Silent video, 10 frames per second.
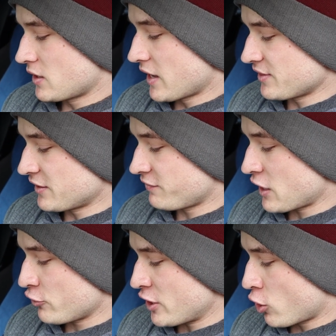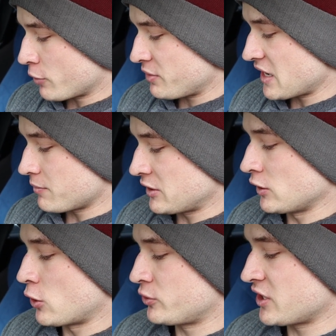and then vary RPM in
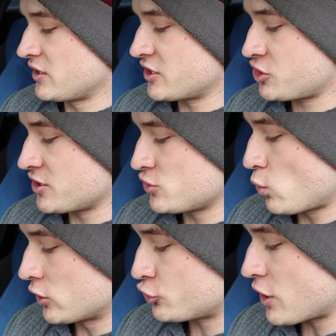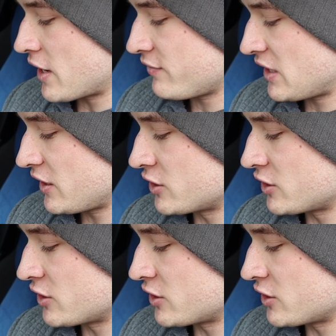load conditions while driving